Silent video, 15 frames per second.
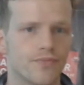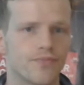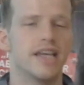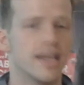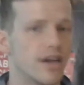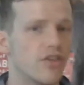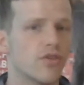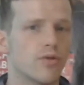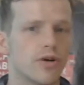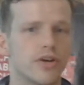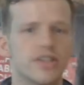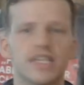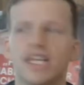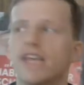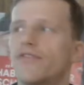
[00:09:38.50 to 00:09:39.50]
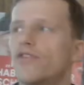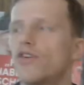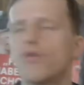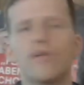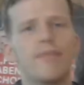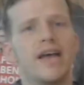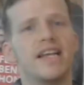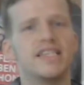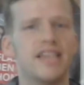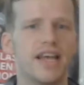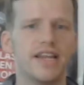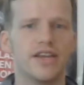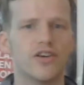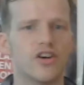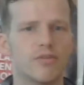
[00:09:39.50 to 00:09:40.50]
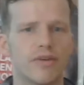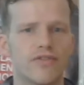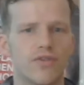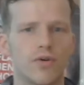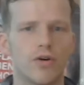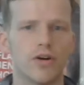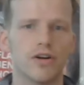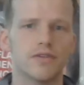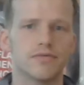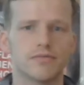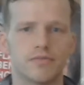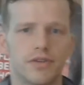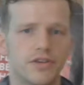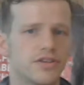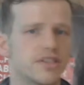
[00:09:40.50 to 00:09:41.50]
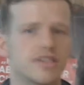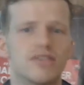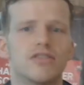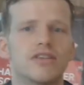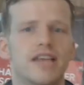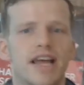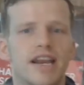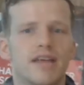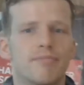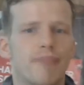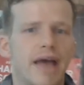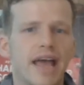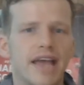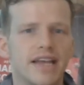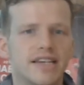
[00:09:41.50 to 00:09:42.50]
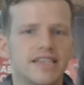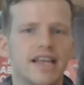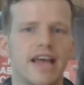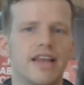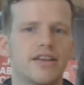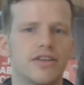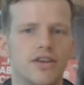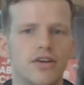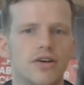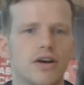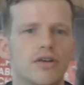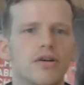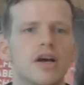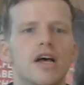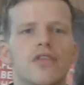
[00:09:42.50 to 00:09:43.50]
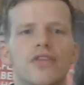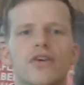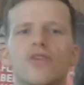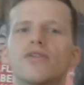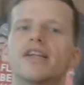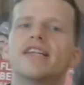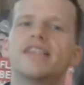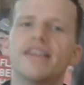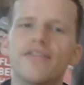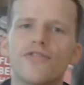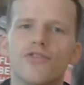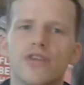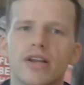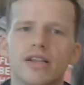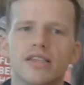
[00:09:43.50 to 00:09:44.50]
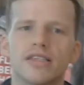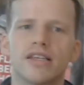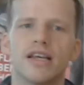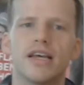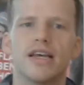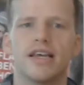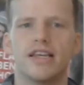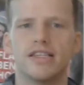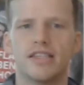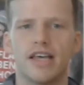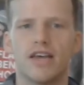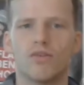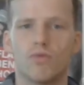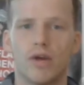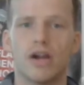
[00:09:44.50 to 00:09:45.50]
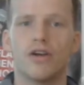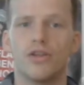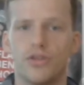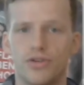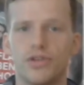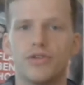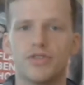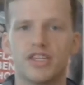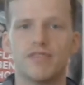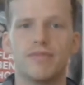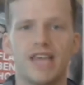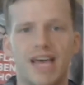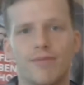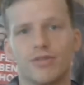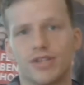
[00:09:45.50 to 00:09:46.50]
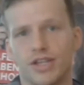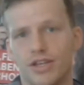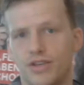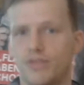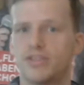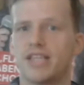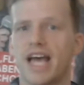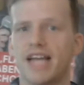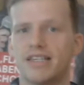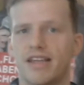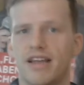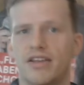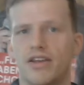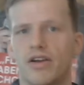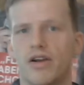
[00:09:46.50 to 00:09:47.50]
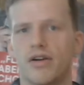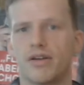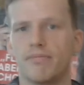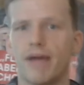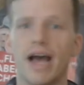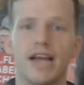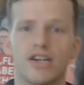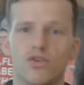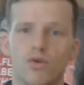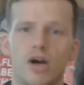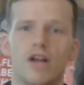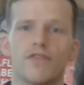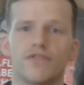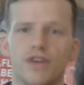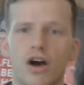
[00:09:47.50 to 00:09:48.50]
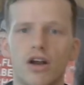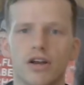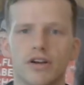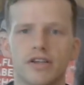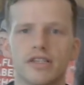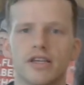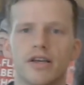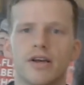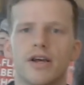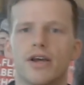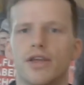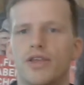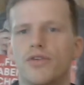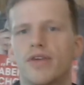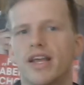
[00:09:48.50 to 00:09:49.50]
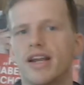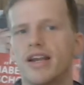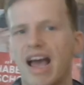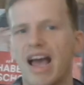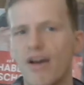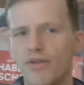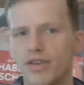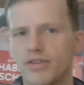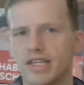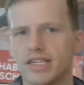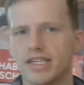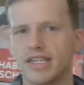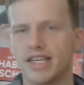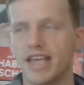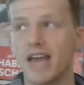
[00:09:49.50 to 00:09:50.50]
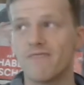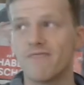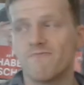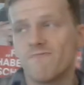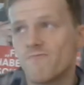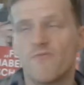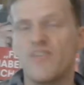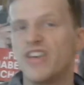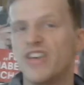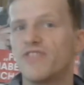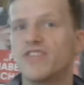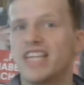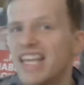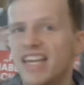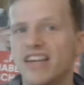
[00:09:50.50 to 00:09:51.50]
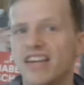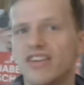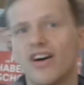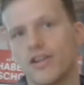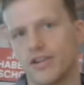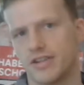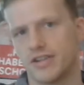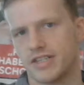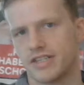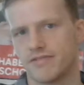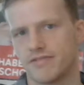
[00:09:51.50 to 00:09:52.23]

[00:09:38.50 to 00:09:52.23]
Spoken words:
In other words, if you were paid 10 euro before, you're still getting paid 10 euro. The only difference is that where you used to be able to use that 10 euro to buy $12, you can now use it to get $15.